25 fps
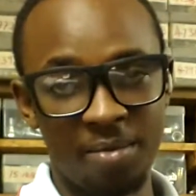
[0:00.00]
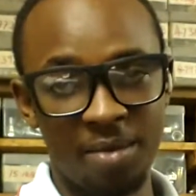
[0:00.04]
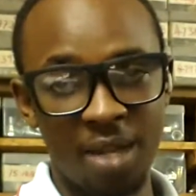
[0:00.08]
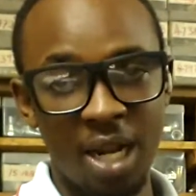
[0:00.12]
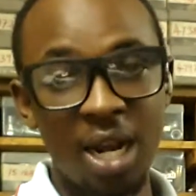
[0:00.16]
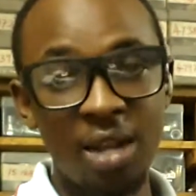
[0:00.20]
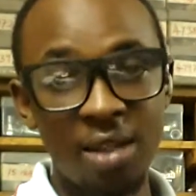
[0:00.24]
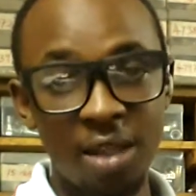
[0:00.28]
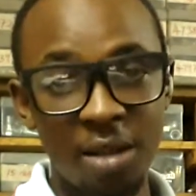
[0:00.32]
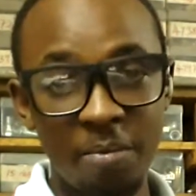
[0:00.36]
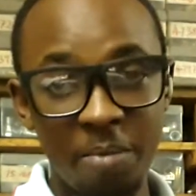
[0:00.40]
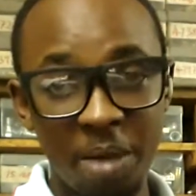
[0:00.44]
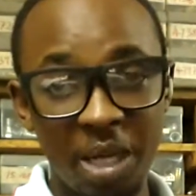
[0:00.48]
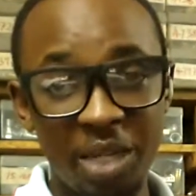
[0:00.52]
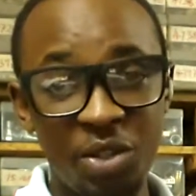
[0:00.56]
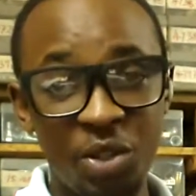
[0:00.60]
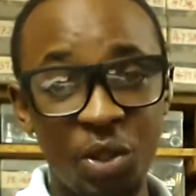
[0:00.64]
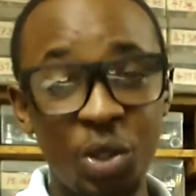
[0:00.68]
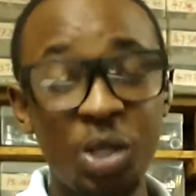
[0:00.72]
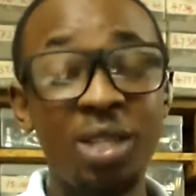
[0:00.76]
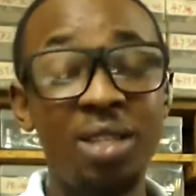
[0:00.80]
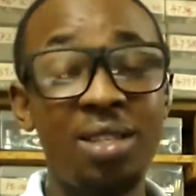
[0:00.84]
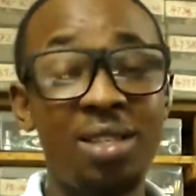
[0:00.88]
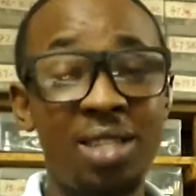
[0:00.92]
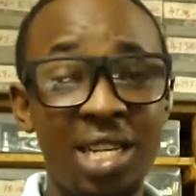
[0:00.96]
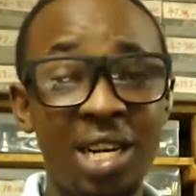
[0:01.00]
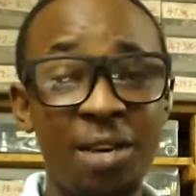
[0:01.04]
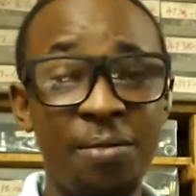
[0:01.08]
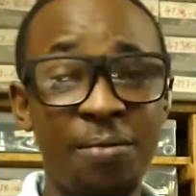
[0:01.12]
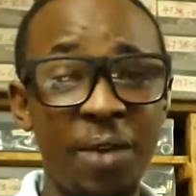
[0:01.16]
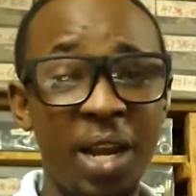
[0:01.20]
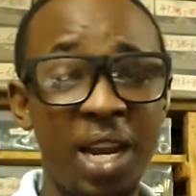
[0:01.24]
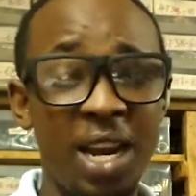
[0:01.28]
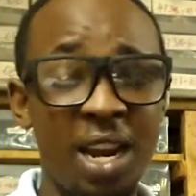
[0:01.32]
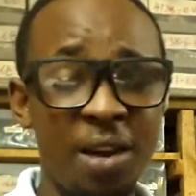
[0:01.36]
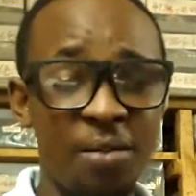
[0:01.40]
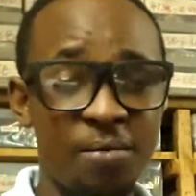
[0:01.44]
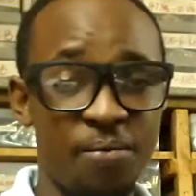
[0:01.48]
And the battery is tough
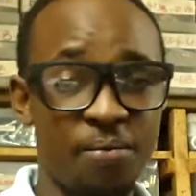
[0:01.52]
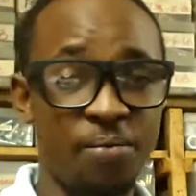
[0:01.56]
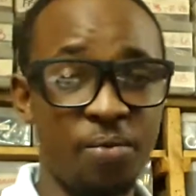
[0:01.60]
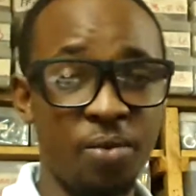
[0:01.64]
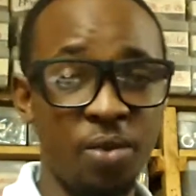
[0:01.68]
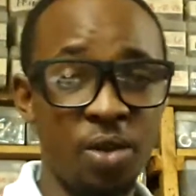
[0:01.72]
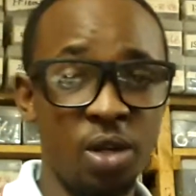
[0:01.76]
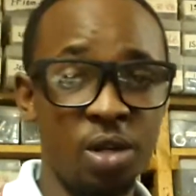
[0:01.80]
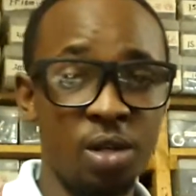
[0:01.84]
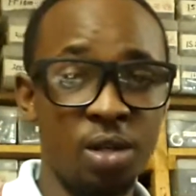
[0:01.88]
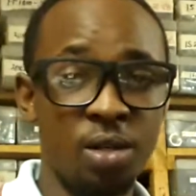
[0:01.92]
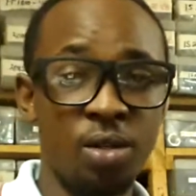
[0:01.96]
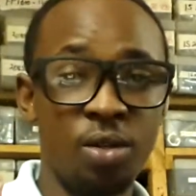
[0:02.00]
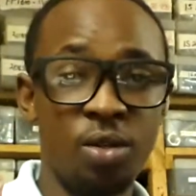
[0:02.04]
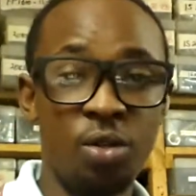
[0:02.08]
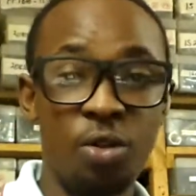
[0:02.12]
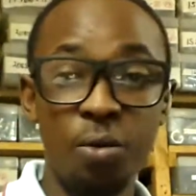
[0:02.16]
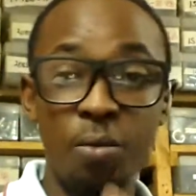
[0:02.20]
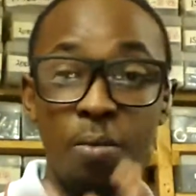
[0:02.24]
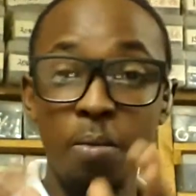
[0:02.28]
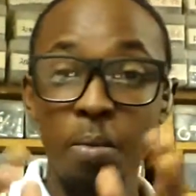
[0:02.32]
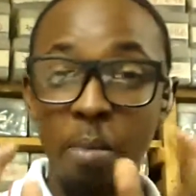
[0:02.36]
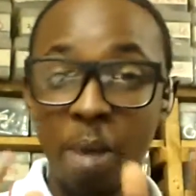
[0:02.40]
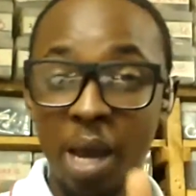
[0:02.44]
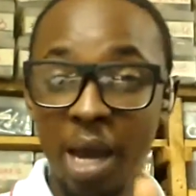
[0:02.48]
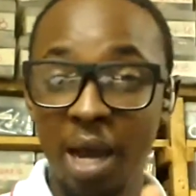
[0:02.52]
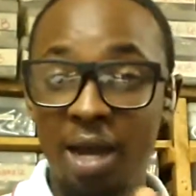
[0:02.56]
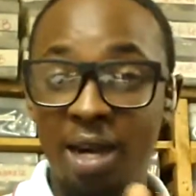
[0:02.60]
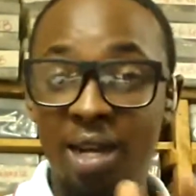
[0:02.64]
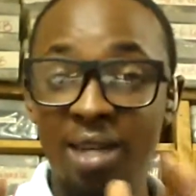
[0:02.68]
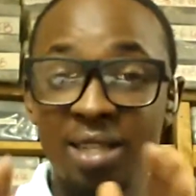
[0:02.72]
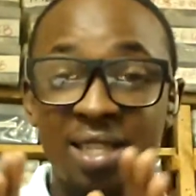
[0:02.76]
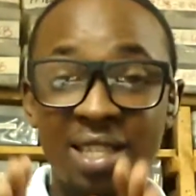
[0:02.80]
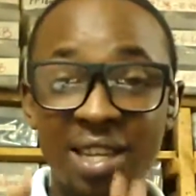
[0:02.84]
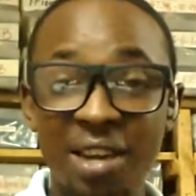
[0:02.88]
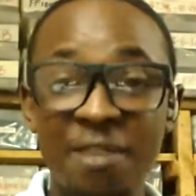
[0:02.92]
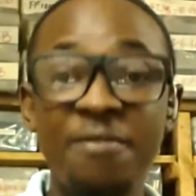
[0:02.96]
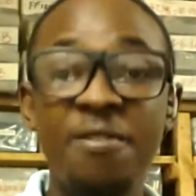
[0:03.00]
enough to make
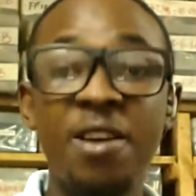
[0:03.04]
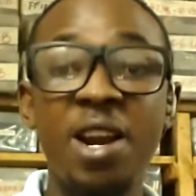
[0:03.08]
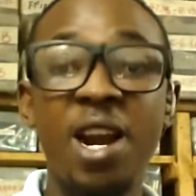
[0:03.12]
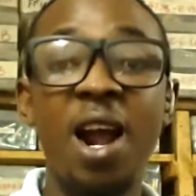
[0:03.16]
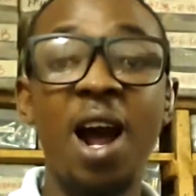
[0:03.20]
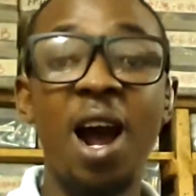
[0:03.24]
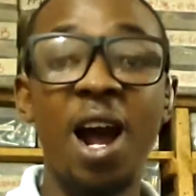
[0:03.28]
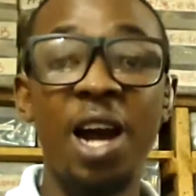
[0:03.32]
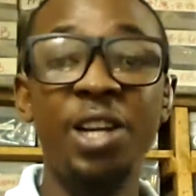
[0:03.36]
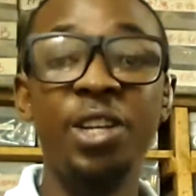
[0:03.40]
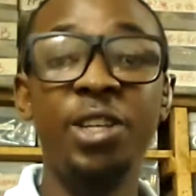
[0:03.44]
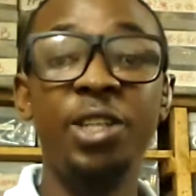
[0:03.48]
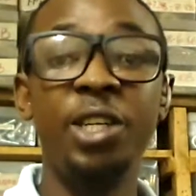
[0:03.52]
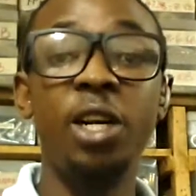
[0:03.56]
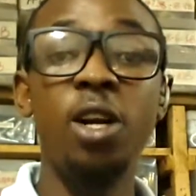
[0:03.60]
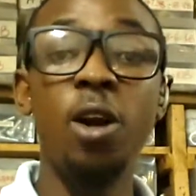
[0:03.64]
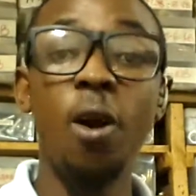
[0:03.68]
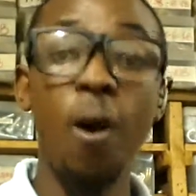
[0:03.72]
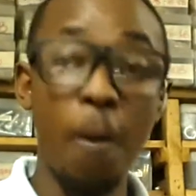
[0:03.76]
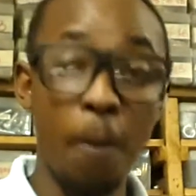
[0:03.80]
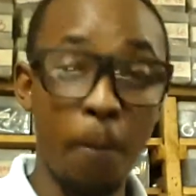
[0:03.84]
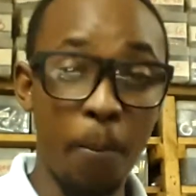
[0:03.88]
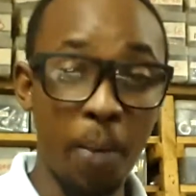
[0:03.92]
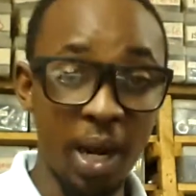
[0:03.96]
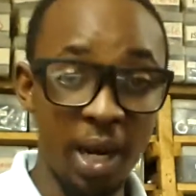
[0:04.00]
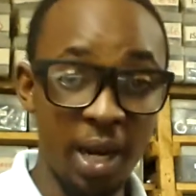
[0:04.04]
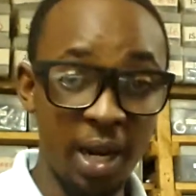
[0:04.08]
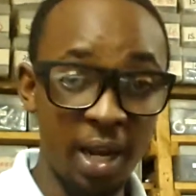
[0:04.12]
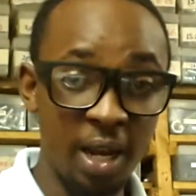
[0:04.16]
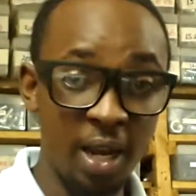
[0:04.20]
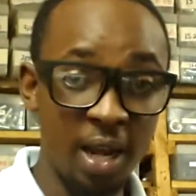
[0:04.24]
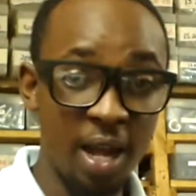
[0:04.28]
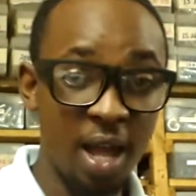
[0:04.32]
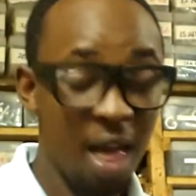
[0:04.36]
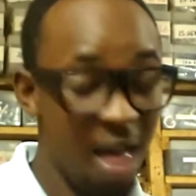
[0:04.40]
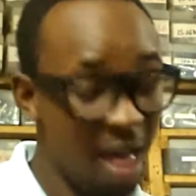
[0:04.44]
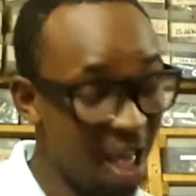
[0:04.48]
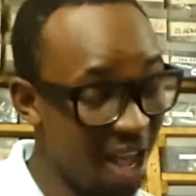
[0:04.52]
700 opening